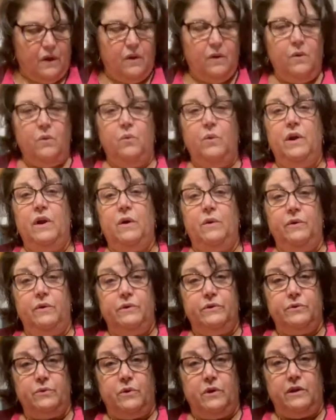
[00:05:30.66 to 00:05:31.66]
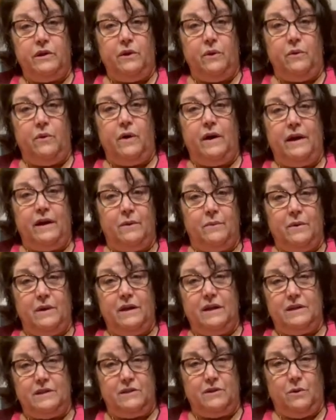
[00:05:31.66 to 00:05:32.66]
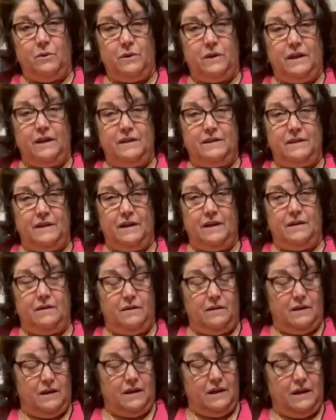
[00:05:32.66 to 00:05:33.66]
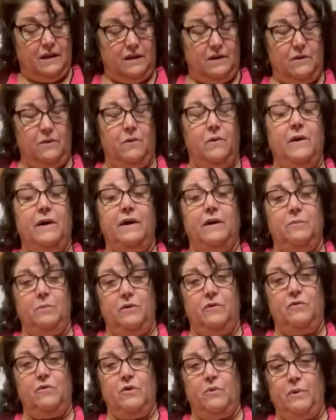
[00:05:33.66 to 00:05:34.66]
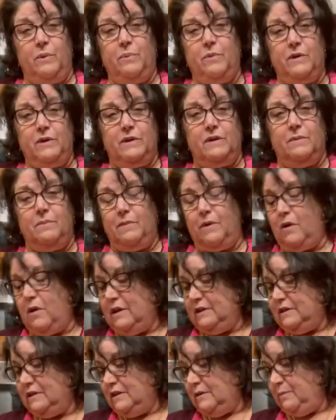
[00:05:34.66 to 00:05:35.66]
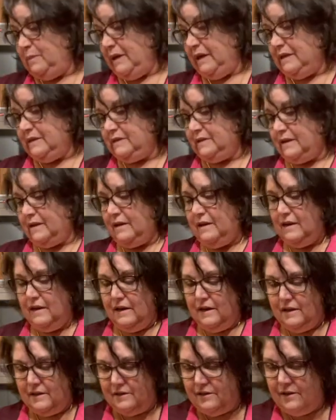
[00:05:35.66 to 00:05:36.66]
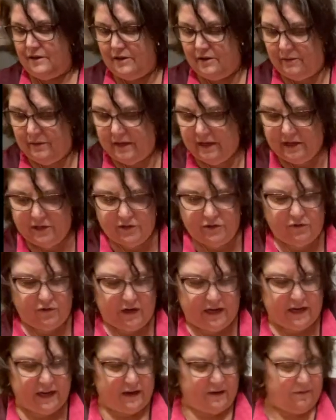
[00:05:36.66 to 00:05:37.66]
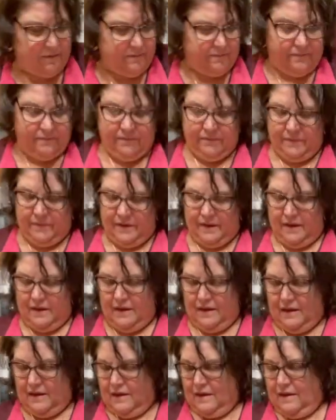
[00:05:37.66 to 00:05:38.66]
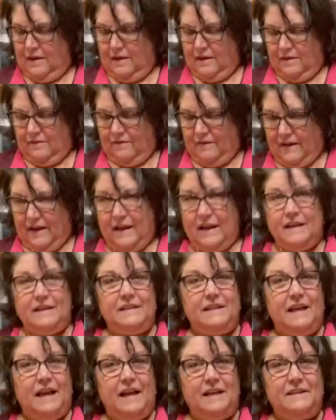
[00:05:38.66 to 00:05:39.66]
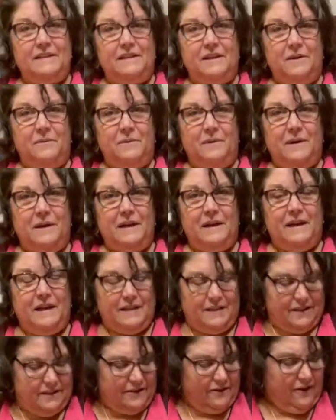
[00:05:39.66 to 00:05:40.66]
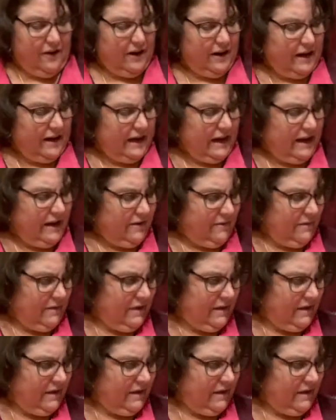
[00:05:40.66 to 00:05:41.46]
we don't use all the oil. We're going to soak these in oil before we put them onto the pizza so they don't get dried out. Fantastic. We're going to get started now.